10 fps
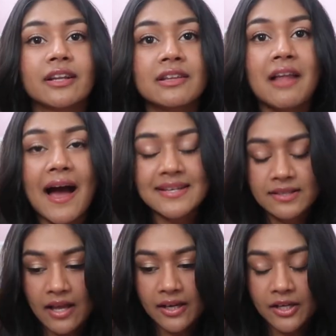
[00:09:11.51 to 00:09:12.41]
The
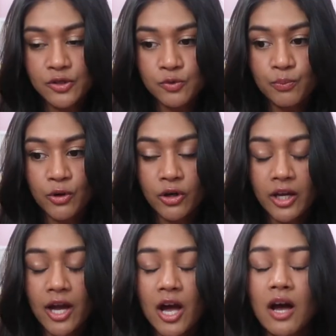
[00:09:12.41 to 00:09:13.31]
last line in this book